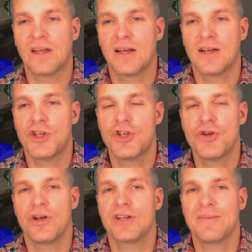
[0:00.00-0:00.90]

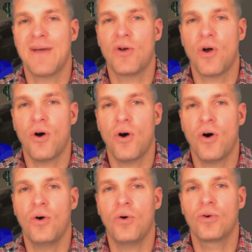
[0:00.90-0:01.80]
curious about
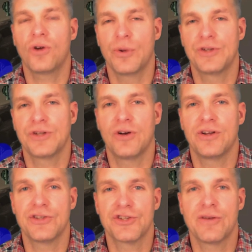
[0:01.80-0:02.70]
all goings on
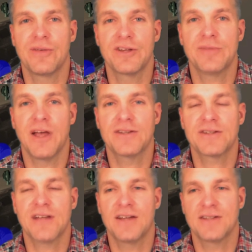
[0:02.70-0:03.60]
in the streaming
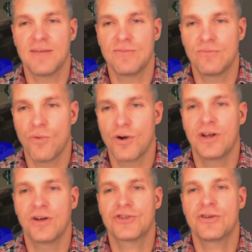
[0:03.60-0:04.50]
space as I'm
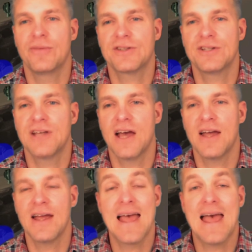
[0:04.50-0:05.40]
working on Stream
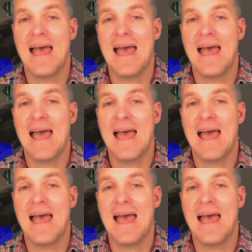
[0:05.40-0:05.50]
SDK,